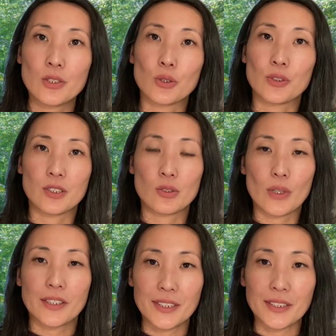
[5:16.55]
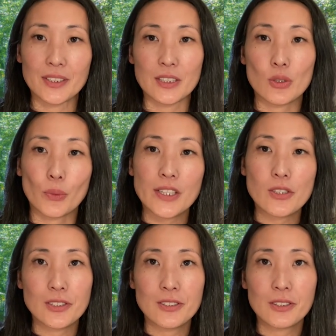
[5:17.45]
to distressing
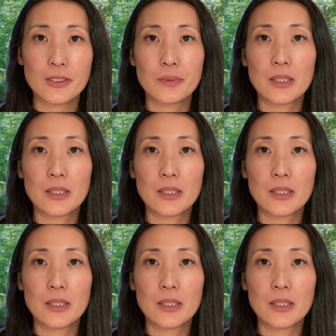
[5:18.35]
situations.